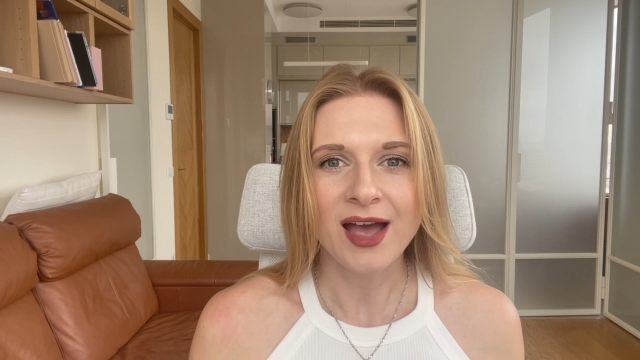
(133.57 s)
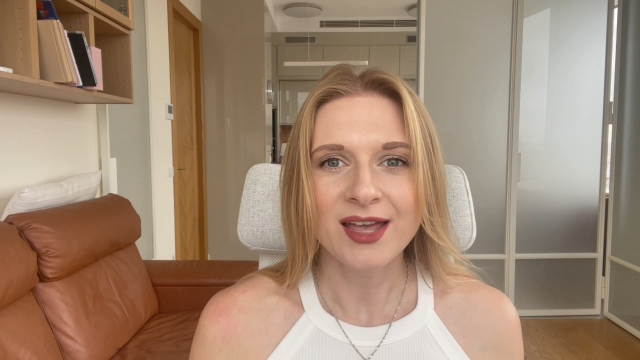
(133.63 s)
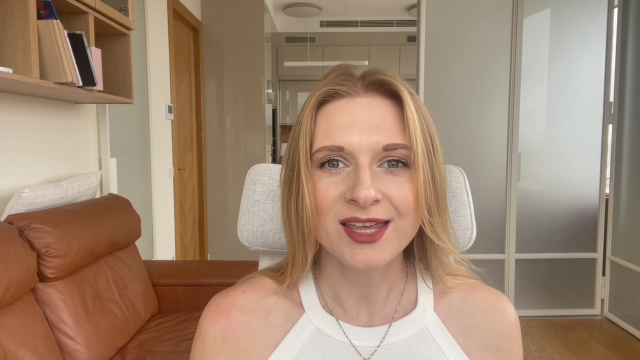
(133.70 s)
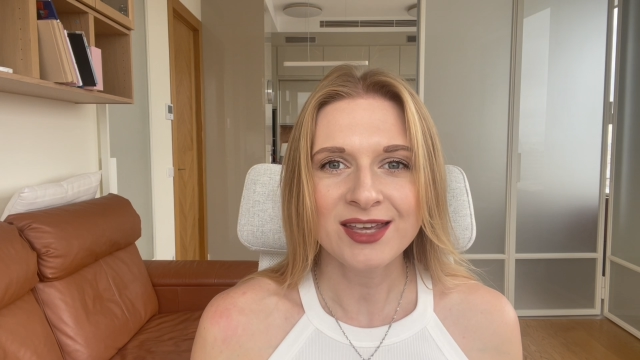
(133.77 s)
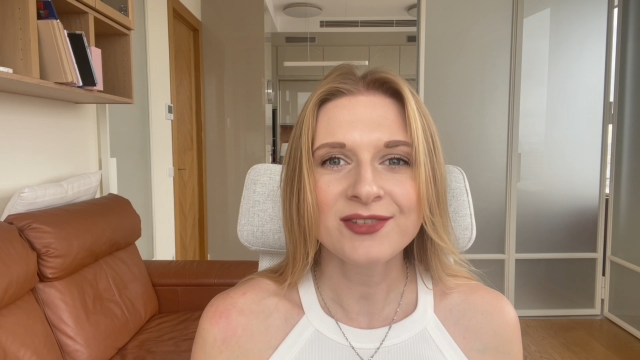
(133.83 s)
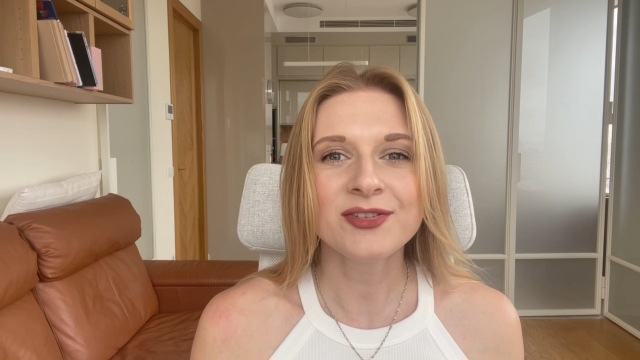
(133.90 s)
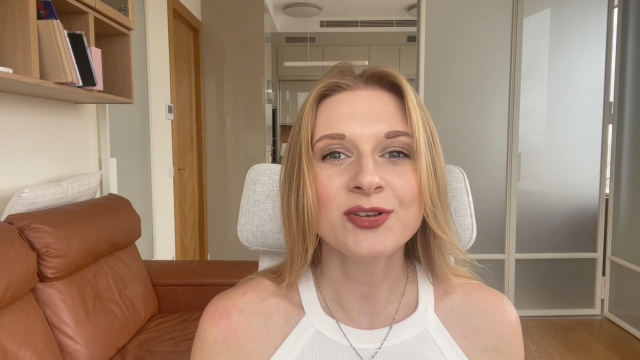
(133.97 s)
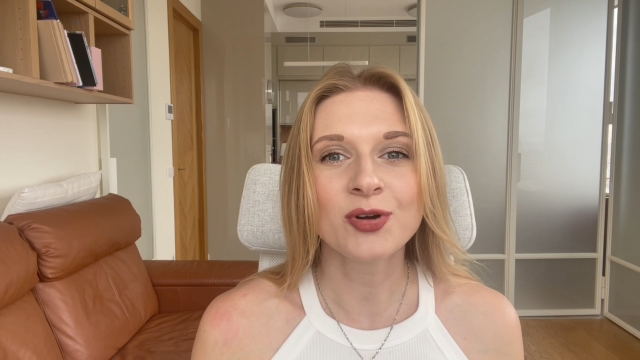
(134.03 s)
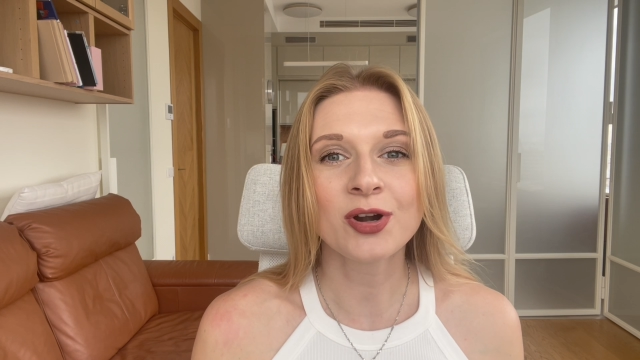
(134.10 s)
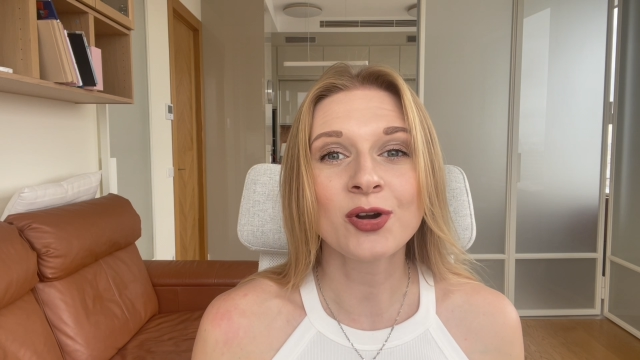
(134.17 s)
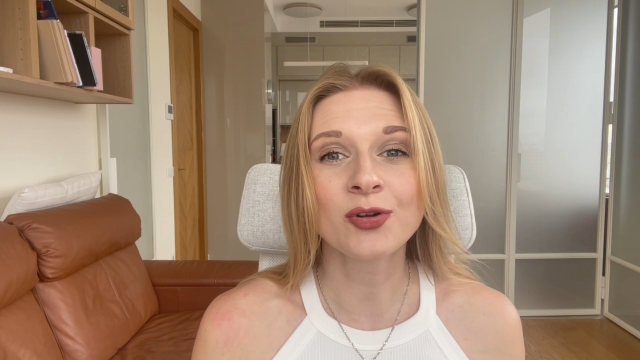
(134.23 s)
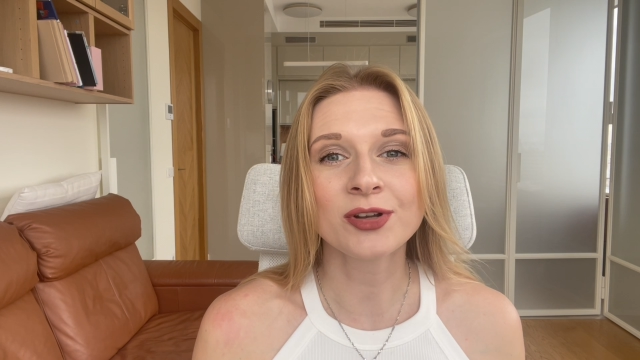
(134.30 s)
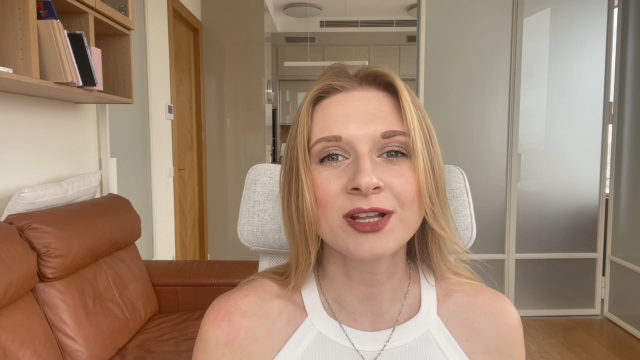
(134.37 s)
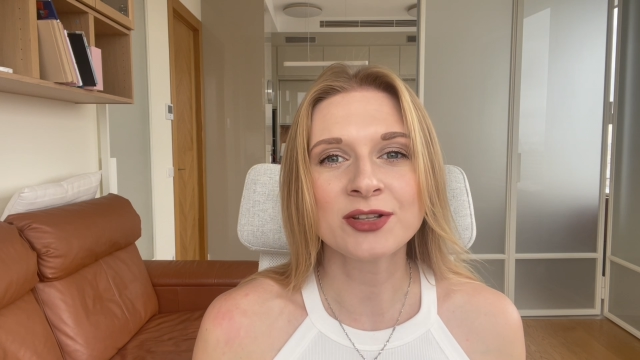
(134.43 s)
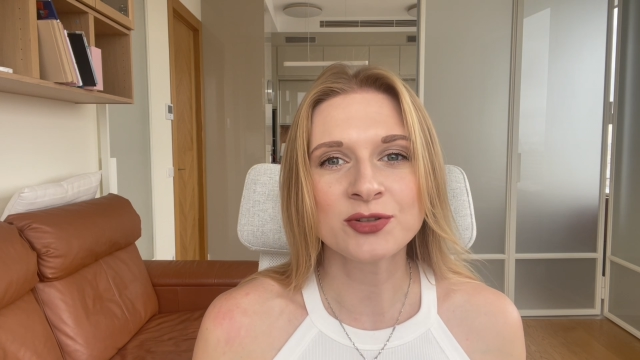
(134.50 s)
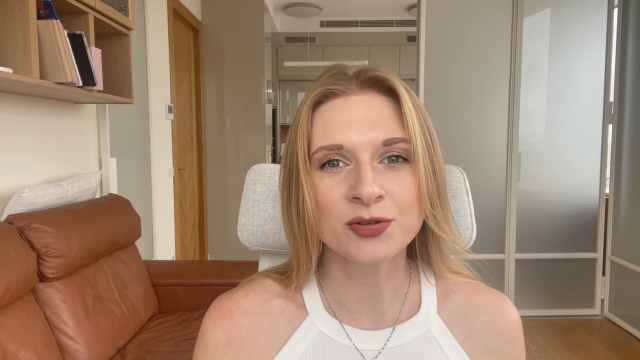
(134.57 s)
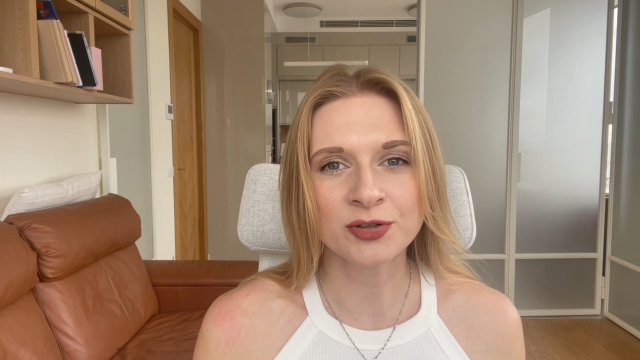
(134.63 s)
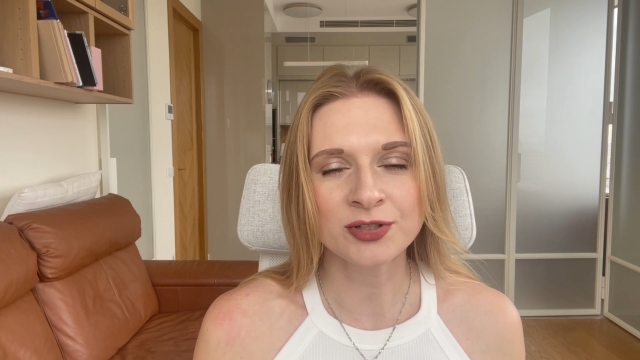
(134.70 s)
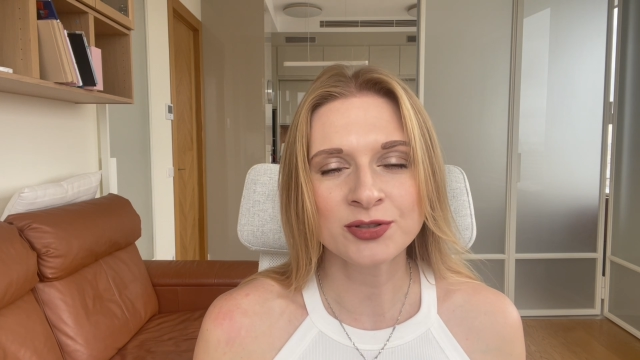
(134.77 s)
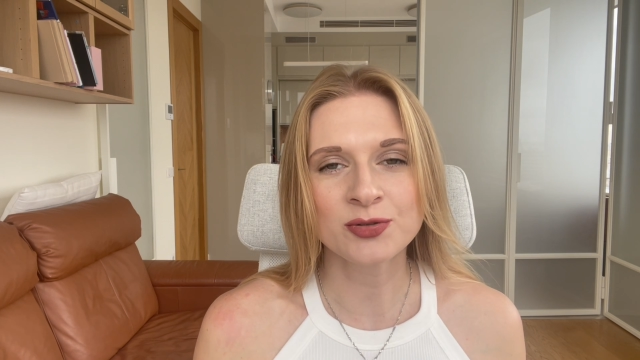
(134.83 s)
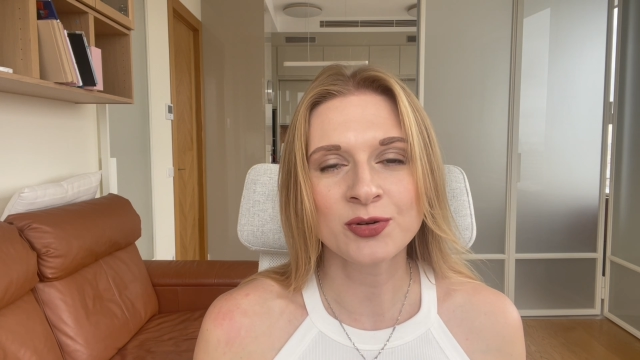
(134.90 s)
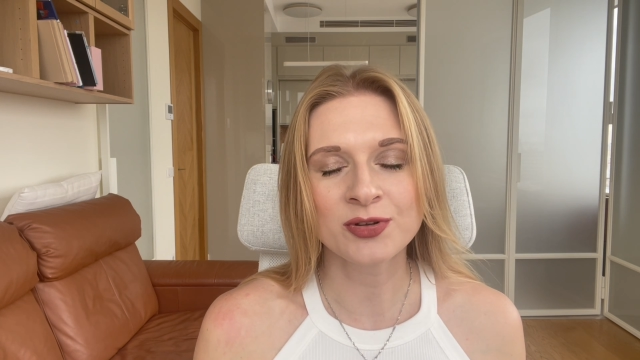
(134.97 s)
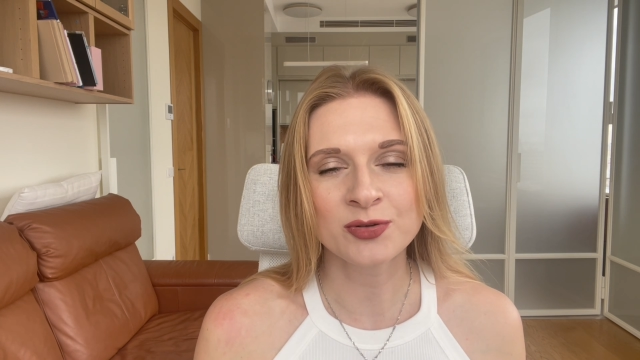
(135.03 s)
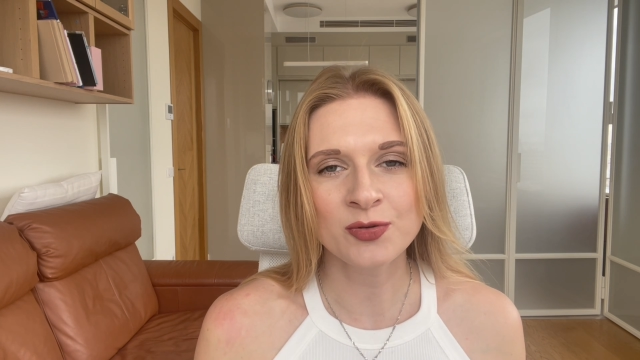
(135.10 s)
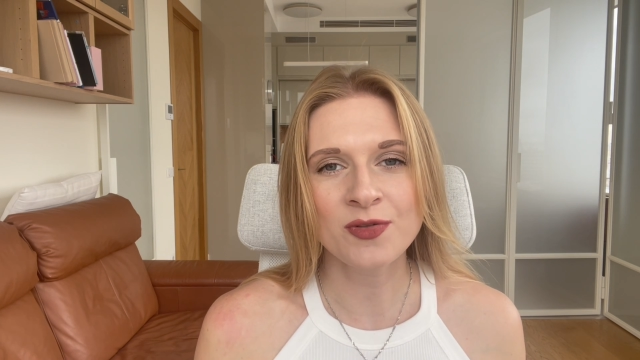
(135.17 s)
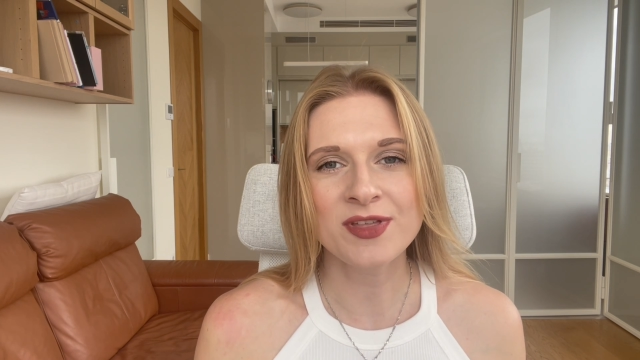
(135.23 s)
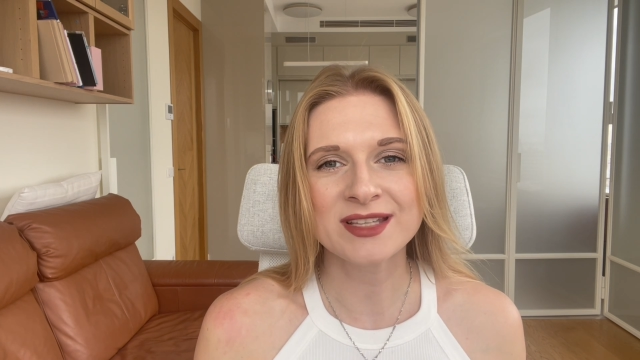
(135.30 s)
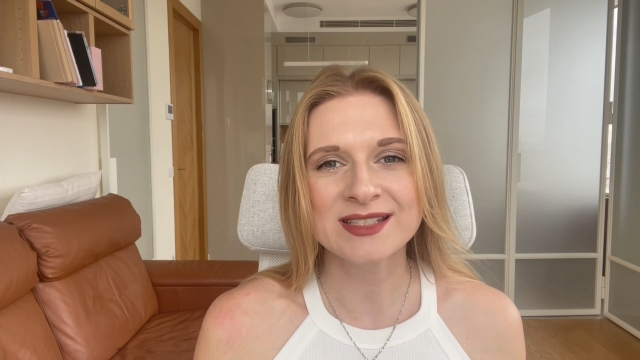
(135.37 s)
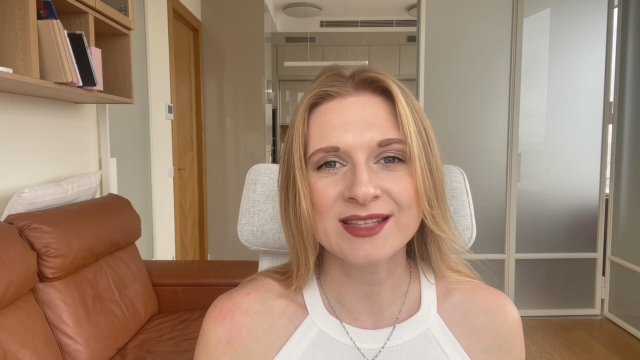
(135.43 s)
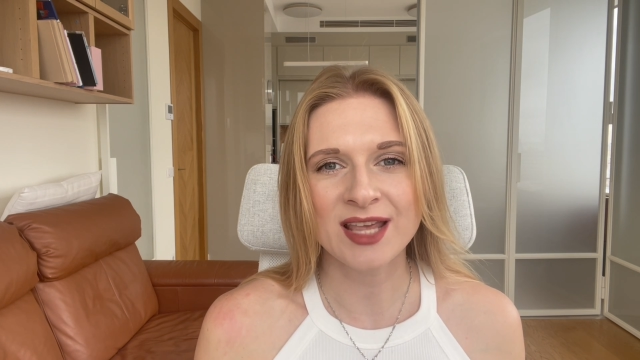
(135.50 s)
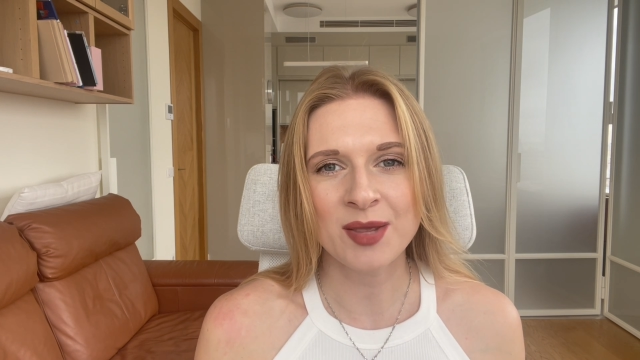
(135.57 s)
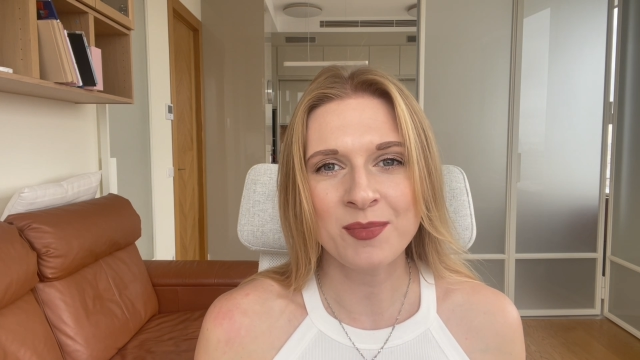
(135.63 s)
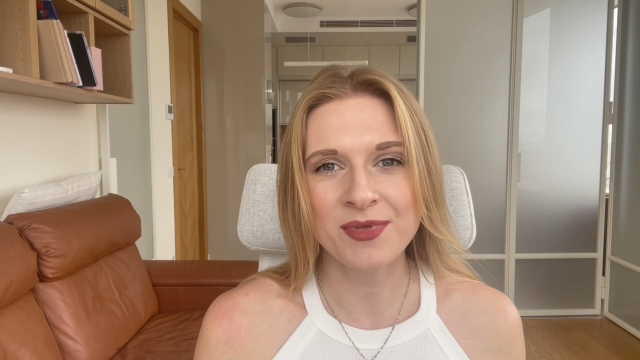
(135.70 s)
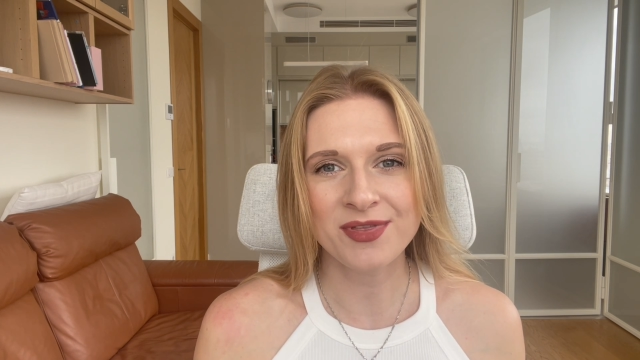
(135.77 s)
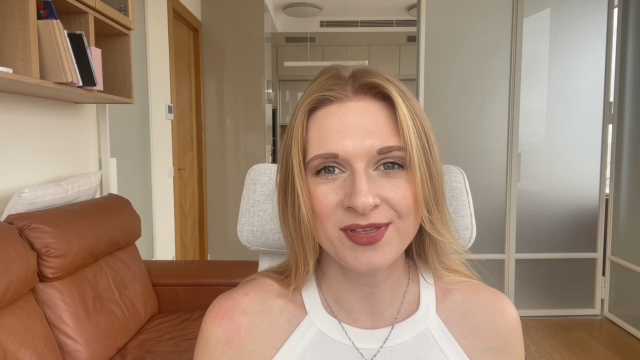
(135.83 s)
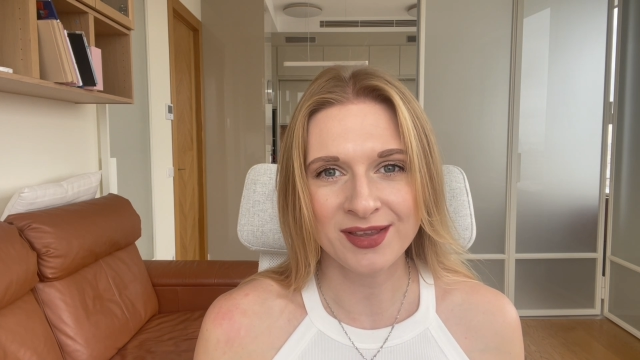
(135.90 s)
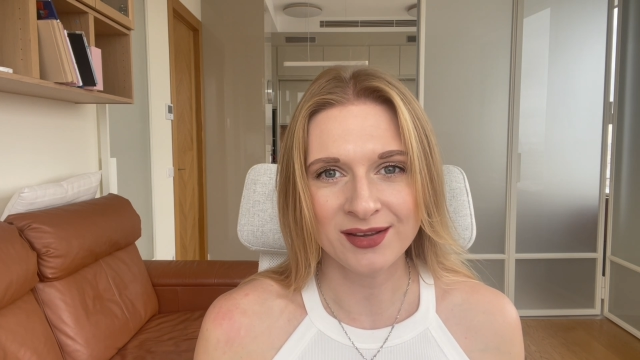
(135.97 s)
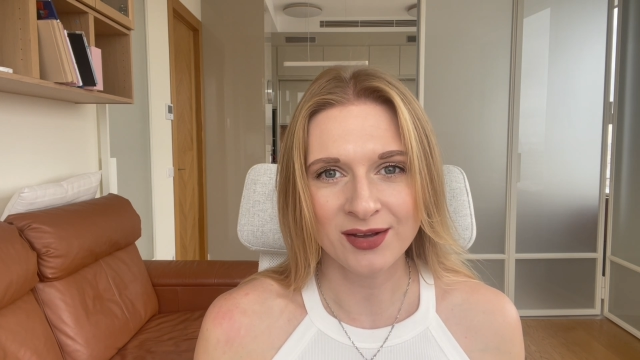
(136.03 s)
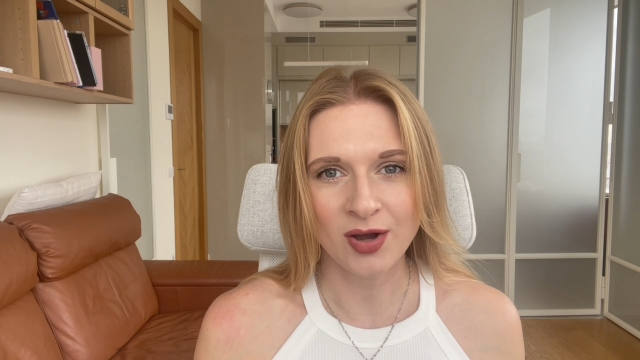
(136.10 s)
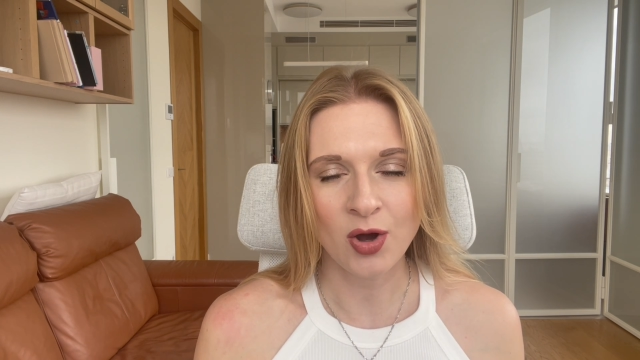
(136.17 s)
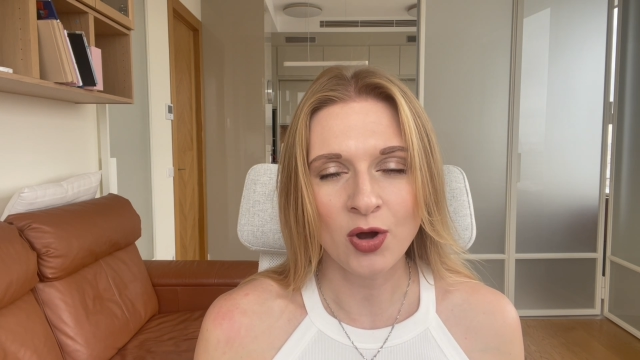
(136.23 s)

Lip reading: If you're on Android, you can do the same thing.